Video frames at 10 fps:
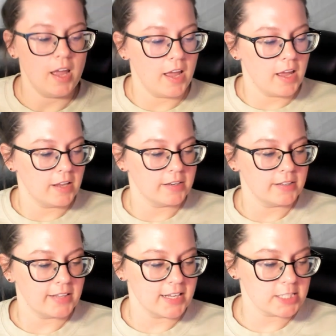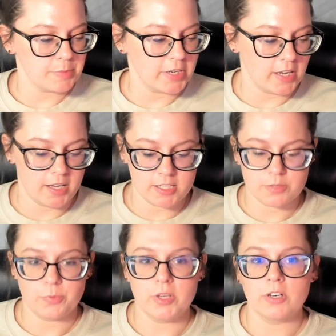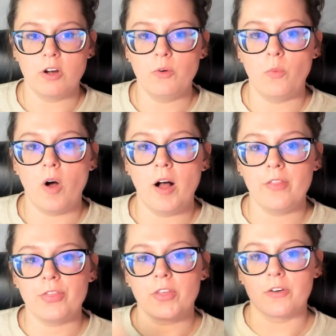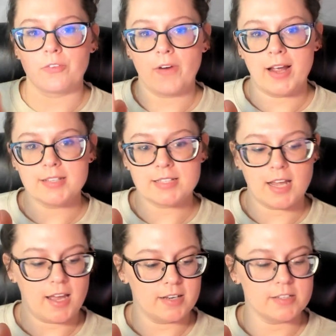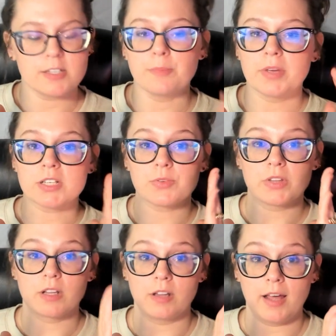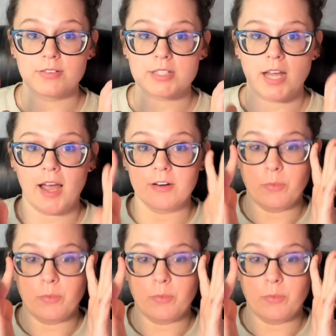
And that's because we don't want the right side to mix with the left side.